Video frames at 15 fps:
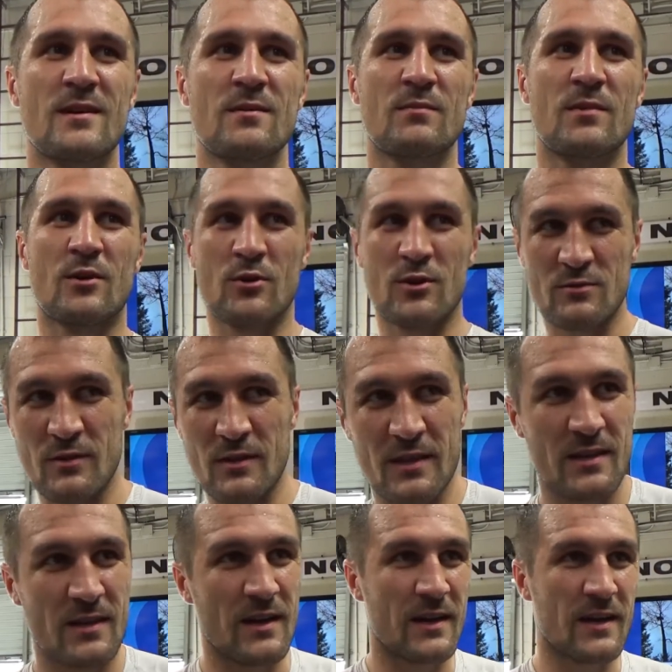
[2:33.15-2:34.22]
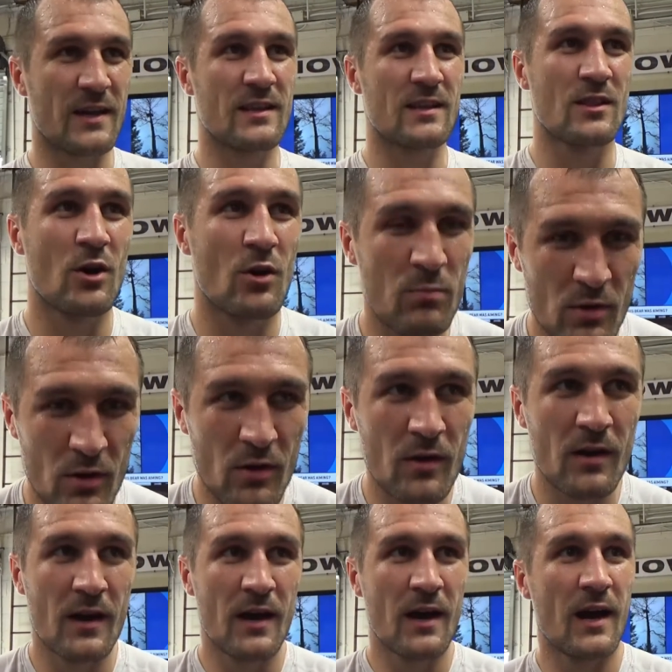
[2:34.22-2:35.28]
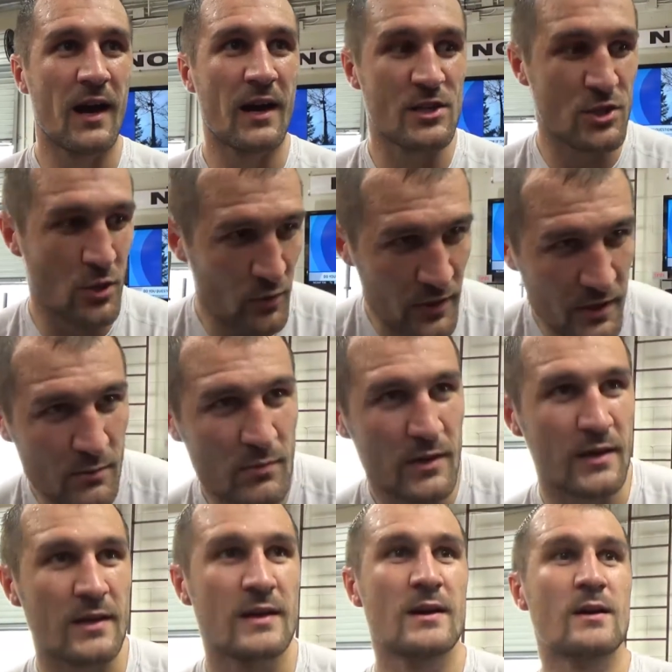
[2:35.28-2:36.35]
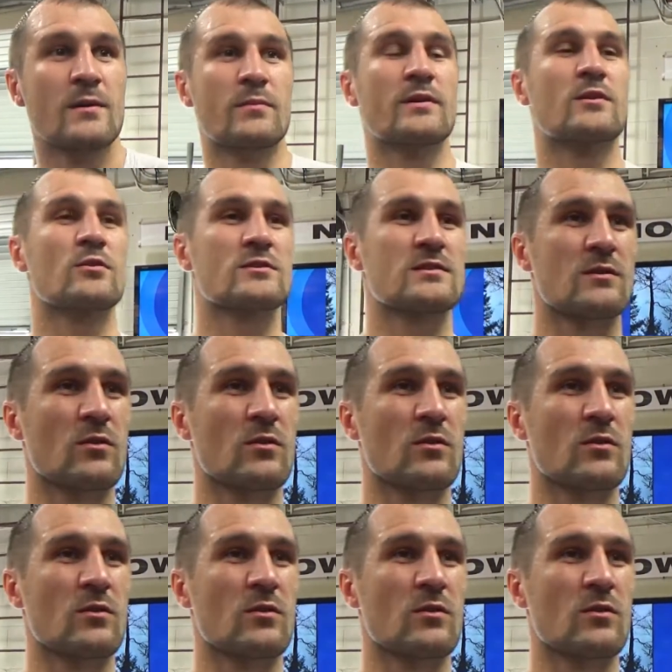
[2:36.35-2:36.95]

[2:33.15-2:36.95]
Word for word: because when I got a low blow, I showed him, like, because